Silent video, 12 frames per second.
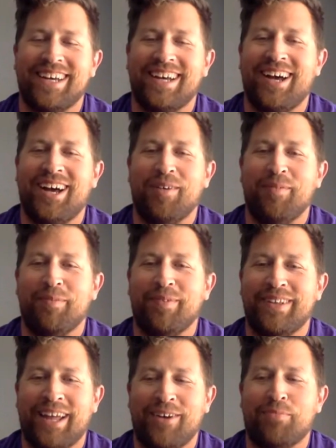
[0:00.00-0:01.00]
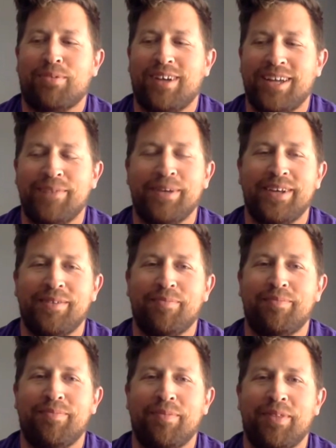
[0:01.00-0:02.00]
That would probably be
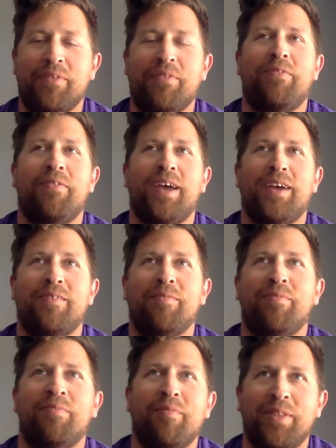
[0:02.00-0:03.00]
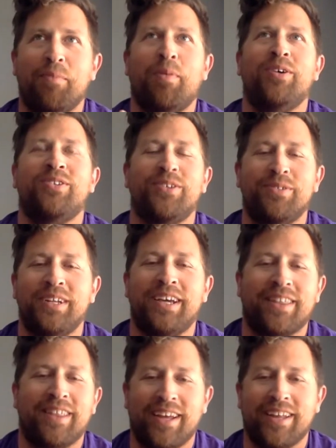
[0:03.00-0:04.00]
the most
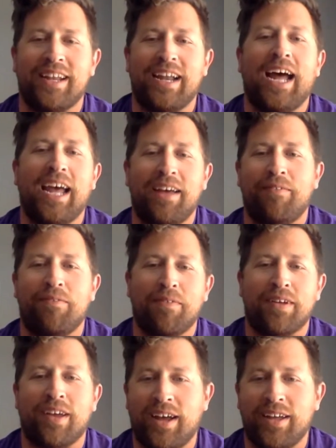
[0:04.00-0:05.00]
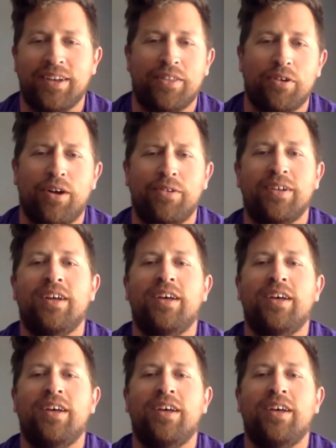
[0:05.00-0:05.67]
unique thing that I have gotten to throw.